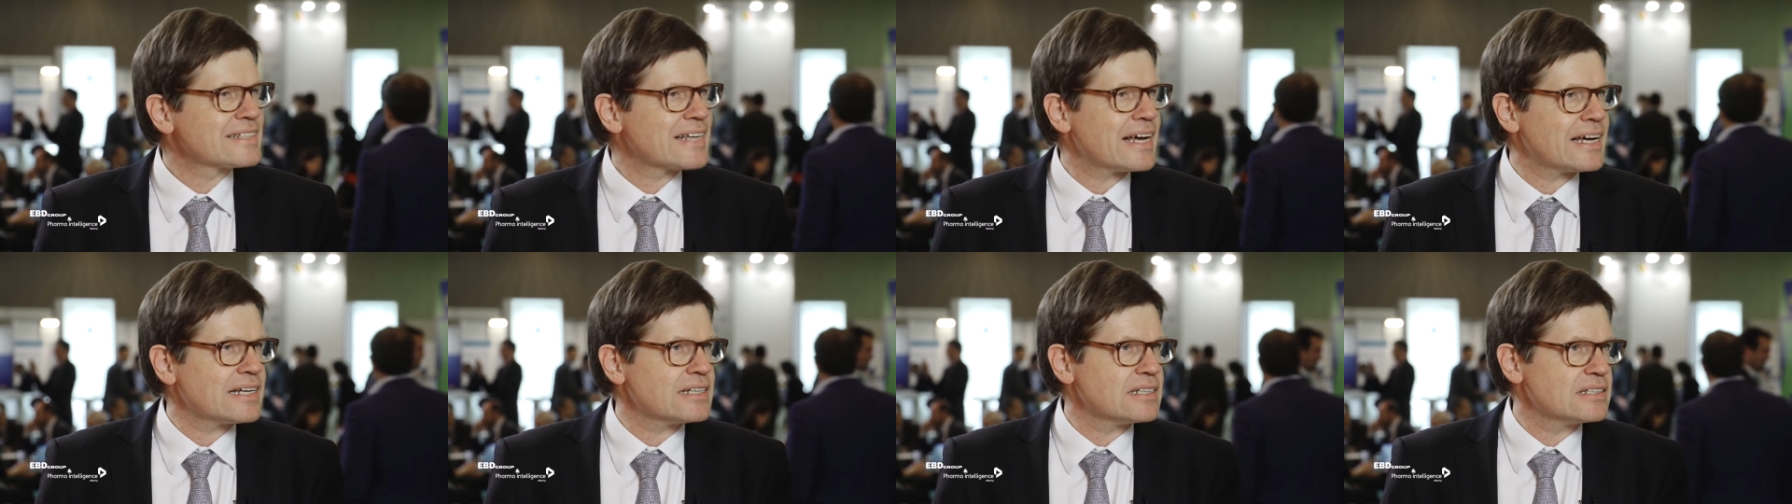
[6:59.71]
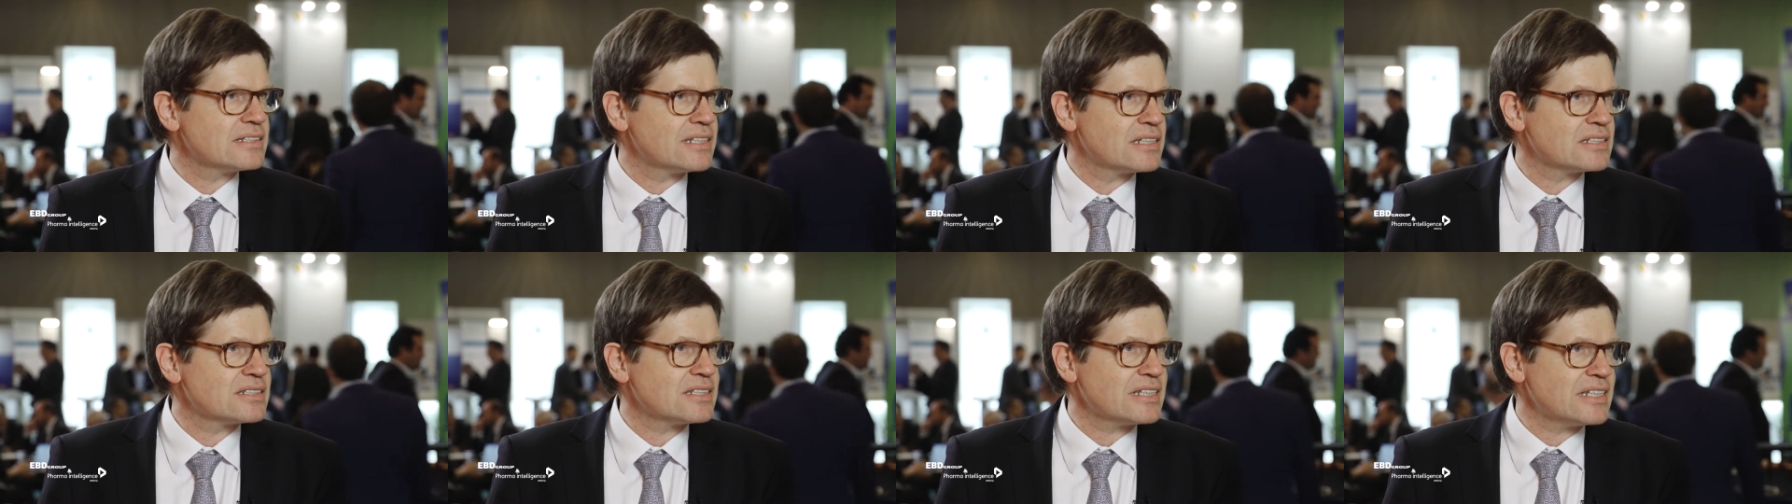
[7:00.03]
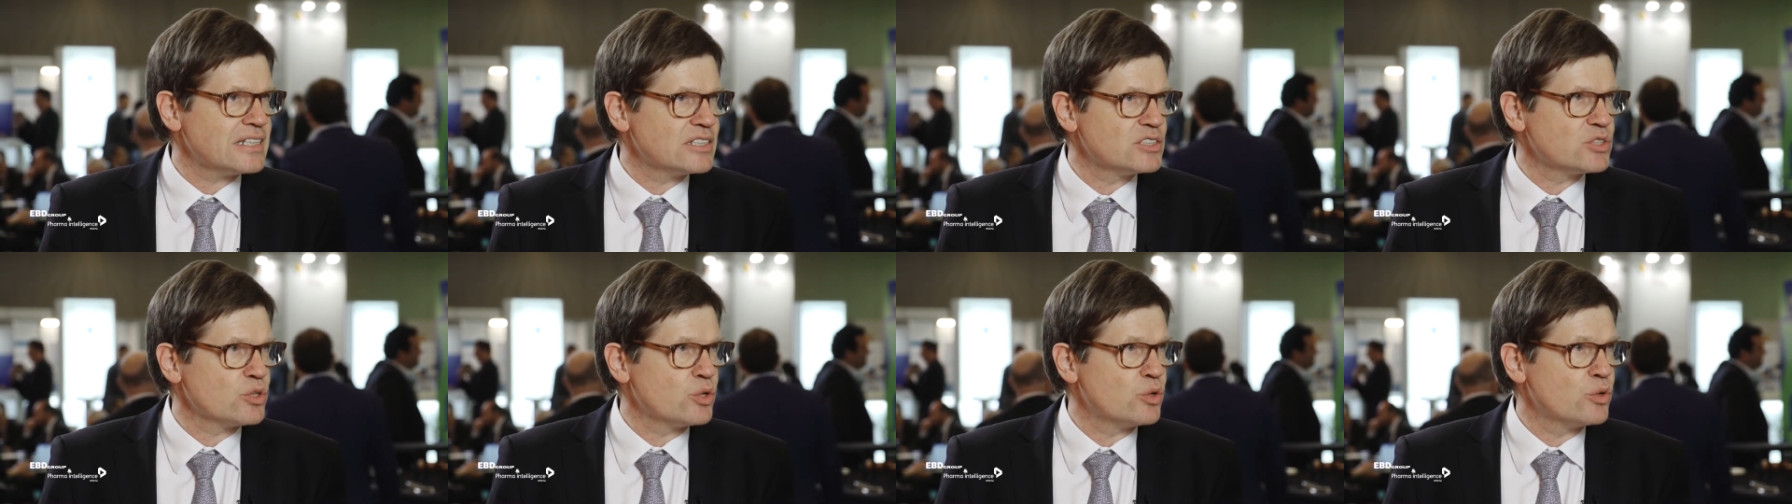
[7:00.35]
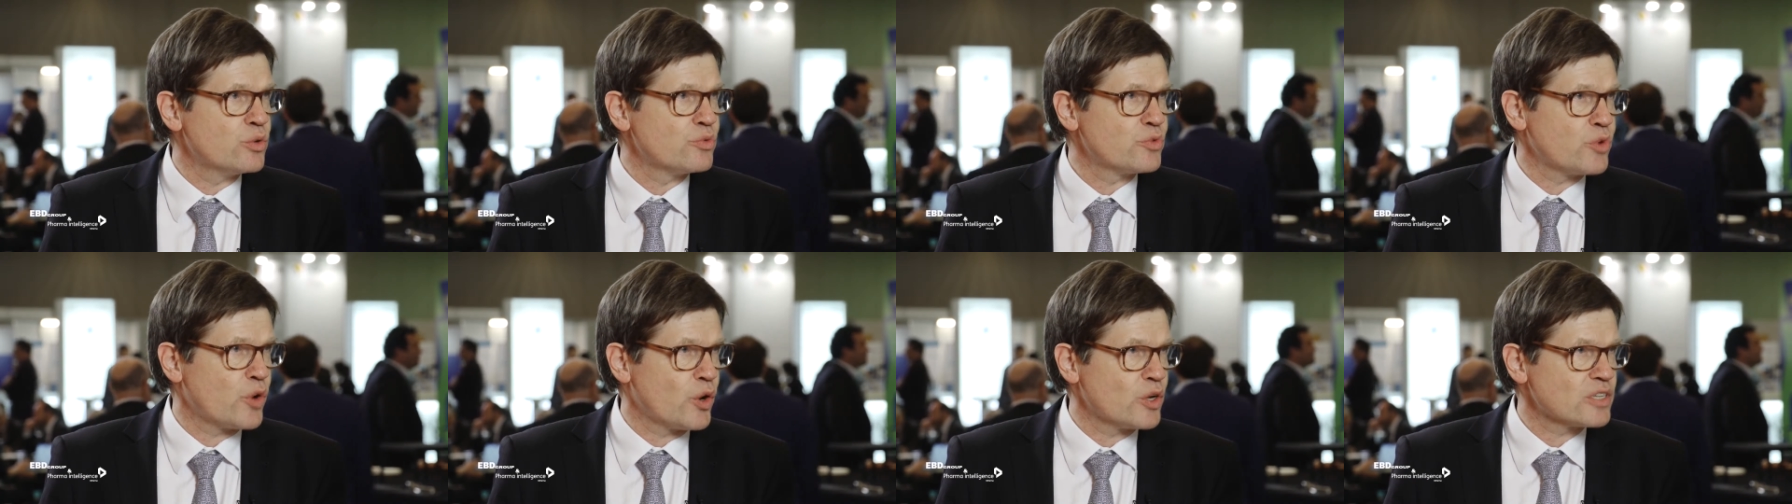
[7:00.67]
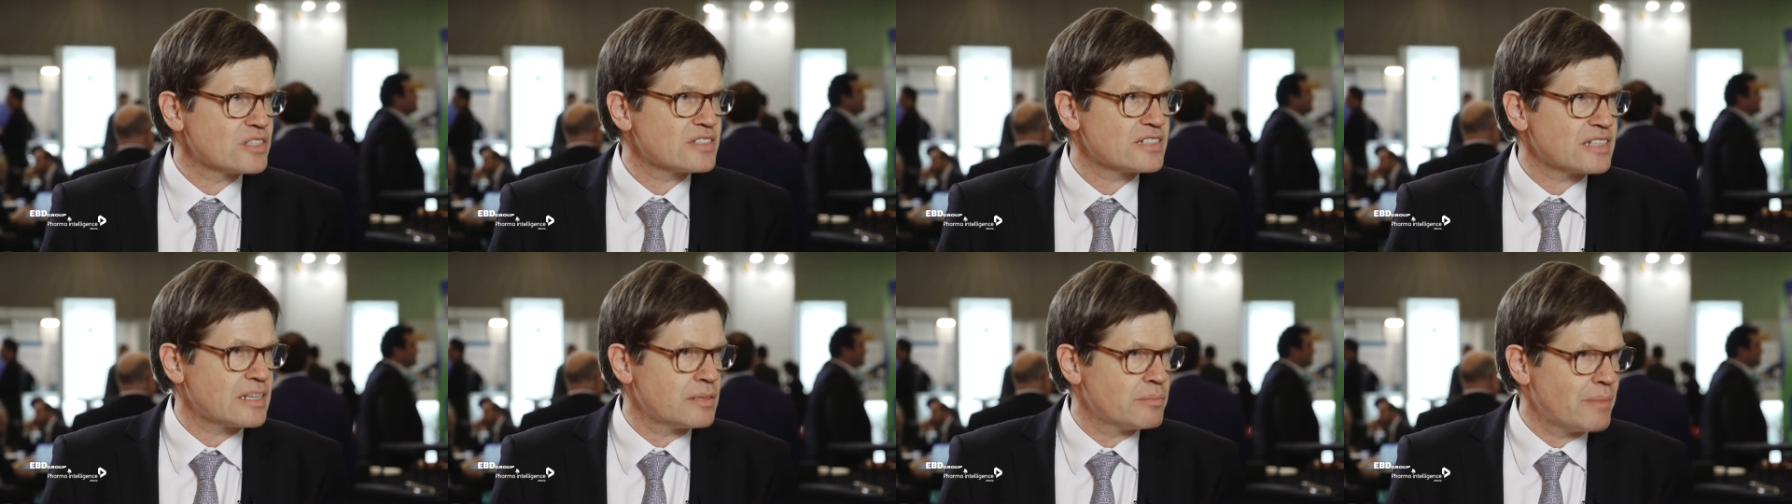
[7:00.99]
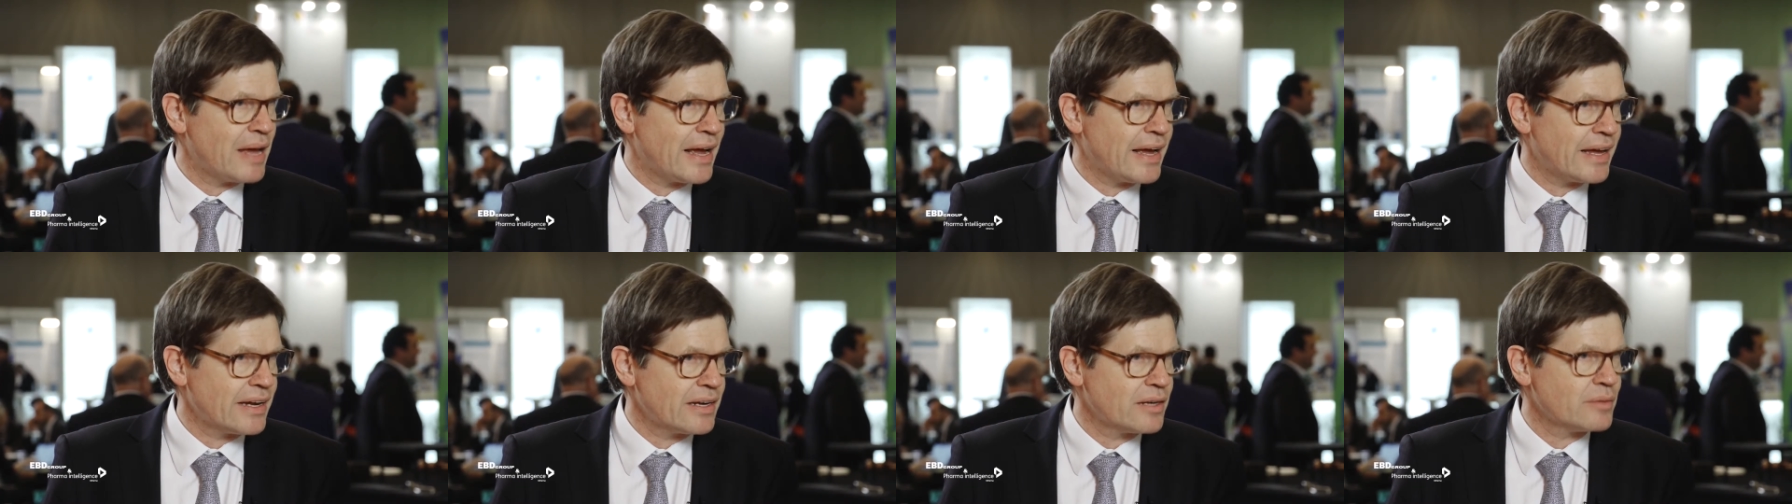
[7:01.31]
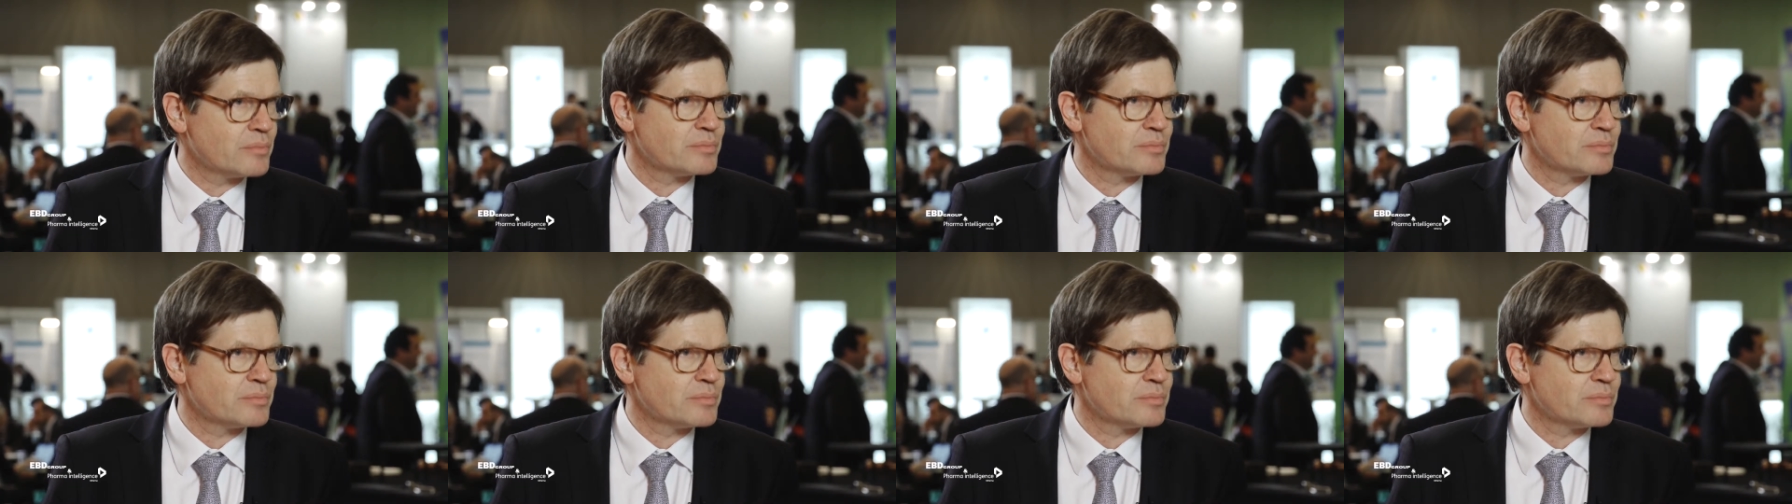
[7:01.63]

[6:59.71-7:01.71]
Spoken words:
candidate into first in man.